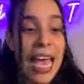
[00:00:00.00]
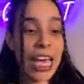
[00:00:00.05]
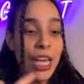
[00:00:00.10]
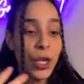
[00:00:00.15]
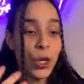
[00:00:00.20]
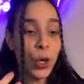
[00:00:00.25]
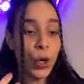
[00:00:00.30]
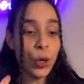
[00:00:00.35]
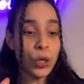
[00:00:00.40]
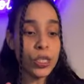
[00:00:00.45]

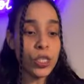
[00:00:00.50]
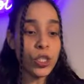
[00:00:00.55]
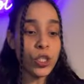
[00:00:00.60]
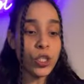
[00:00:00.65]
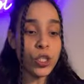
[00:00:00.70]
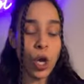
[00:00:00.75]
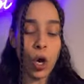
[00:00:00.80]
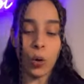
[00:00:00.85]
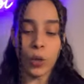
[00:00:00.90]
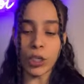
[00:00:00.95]
You're
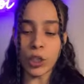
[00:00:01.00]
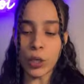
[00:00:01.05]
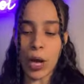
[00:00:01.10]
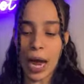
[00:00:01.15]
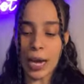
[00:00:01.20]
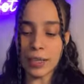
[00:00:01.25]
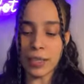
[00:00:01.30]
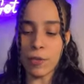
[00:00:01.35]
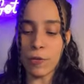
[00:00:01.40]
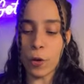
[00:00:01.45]
so
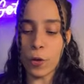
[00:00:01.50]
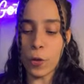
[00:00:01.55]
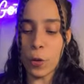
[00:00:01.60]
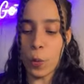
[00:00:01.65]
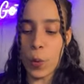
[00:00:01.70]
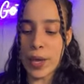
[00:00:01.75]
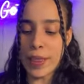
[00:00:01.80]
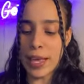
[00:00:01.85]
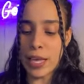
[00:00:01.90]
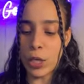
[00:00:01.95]
attractive, or the
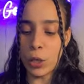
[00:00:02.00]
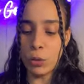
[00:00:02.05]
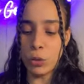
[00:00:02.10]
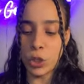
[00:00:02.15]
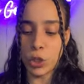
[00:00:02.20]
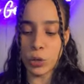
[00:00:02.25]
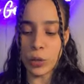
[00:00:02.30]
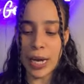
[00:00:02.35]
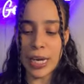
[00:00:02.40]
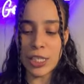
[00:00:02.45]
way that you
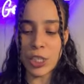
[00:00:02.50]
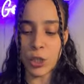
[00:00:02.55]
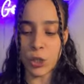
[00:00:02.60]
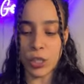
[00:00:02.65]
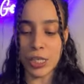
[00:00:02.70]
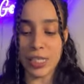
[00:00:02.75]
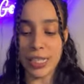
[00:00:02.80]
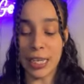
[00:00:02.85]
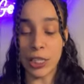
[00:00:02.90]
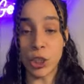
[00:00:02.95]
dress, your
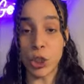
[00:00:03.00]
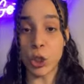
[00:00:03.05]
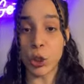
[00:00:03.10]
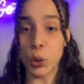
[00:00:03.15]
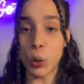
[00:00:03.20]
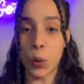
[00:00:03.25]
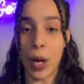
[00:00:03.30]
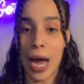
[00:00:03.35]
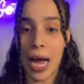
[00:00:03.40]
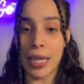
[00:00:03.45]

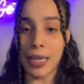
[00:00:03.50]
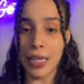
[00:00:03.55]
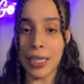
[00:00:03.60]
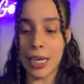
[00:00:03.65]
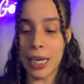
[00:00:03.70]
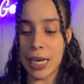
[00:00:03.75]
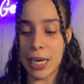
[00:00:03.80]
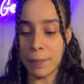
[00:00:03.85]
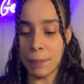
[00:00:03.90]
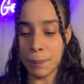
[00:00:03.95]

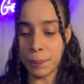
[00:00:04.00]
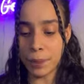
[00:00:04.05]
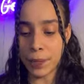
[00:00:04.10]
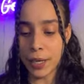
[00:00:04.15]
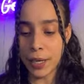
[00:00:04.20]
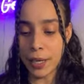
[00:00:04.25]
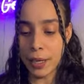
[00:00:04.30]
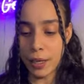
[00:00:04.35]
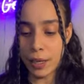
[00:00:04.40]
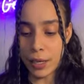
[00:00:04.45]
sensuality.
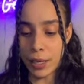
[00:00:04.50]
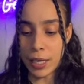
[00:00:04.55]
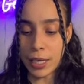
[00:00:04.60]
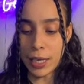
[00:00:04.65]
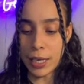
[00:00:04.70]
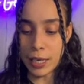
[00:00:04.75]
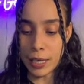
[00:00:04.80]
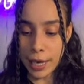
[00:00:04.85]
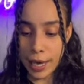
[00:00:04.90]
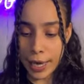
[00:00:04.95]

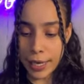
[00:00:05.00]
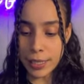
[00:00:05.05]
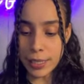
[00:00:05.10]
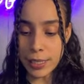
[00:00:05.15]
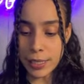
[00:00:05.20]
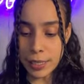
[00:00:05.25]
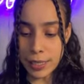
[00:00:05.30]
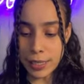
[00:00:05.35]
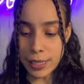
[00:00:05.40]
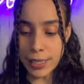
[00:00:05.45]

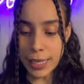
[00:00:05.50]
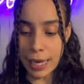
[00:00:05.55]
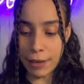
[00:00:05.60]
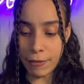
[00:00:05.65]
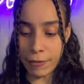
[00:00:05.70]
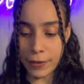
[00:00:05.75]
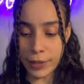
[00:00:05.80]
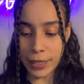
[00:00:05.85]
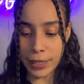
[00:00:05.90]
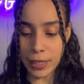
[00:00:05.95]
Yes,
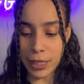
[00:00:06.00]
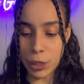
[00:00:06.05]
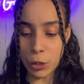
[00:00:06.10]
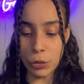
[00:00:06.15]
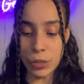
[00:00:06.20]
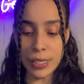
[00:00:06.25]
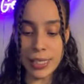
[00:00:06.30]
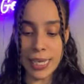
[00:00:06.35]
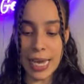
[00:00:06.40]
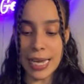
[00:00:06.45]
definitely, you
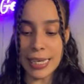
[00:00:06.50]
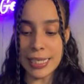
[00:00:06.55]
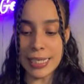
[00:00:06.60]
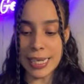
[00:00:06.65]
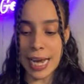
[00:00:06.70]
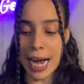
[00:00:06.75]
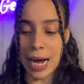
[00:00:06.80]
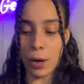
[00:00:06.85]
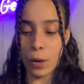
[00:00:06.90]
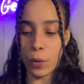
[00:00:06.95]
stand
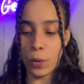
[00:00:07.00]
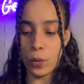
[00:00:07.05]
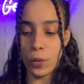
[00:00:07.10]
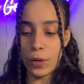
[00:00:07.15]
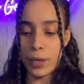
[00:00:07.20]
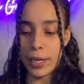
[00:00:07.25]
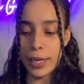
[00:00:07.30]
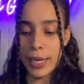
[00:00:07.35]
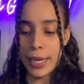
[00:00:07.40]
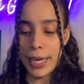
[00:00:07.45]
out.
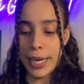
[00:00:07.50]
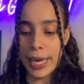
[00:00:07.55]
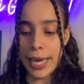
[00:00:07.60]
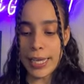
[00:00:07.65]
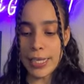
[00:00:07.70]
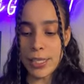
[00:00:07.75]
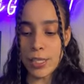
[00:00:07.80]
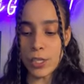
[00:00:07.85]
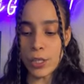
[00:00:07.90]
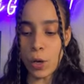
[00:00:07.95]

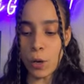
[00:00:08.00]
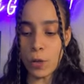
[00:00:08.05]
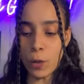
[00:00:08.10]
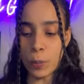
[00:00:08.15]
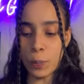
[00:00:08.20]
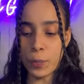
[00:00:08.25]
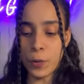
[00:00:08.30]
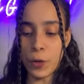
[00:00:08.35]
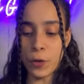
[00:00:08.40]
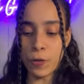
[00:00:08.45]
And
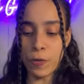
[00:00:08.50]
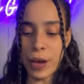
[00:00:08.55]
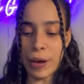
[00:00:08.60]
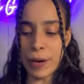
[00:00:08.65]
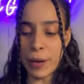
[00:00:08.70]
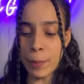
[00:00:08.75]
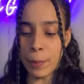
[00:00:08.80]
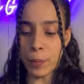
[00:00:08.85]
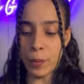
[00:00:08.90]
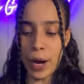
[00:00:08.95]
so you're
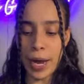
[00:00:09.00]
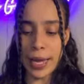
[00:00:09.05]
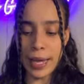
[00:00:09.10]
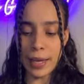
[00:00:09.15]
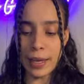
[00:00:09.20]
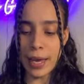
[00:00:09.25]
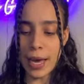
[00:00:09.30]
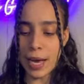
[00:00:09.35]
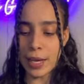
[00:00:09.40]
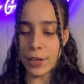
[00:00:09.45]
very
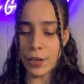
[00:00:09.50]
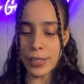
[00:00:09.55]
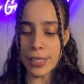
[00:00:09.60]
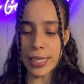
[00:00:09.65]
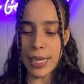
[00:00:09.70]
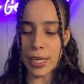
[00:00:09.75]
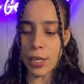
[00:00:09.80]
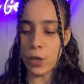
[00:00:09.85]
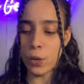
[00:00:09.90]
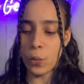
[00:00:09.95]
bright. Yeah, you're just
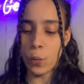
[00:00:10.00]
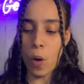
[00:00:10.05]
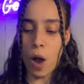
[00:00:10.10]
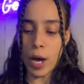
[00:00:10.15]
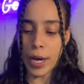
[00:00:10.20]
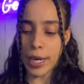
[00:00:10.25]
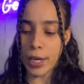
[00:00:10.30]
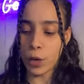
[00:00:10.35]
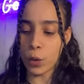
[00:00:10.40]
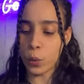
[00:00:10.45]
like, you
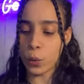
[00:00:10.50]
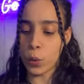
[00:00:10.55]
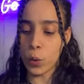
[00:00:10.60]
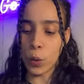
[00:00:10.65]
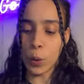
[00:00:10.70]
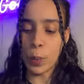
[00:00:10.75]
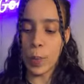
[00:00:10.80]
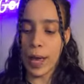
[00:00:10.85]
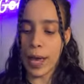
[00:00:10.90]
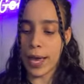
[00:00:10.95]
walk in a
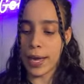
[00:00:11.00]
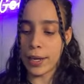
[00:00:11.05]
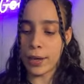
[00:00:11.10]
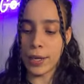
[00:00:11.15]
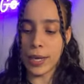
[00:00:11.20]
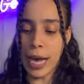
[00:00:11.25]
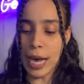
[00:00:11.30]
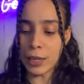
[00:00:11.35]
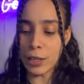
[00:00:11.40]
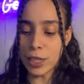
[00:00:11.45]
room
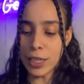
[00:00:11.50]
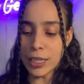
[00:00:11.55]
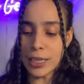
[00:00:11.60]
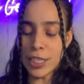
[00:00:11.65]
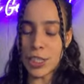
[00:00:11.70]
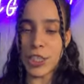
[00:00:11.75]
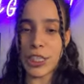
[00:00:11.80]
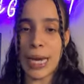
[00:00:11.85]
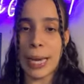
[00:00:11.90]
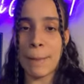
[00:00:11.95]
and yeah, look at
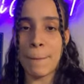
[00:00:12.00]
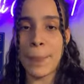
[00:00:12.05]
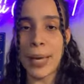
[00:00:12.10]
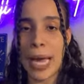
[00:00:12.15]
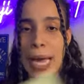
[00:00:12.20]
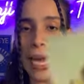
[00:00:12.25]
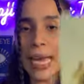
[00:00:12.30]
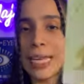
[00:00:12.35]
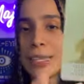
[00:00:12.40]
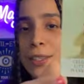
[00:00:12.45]
the
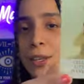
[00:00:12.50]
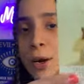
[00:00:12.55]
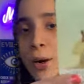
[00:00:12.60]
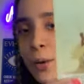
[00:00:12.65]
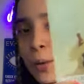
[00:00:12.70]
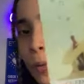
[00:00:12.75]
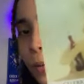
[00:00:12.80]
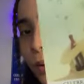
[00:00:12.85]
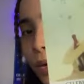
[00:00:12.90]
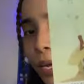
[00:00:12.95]
champagne
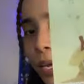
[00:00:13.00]
though.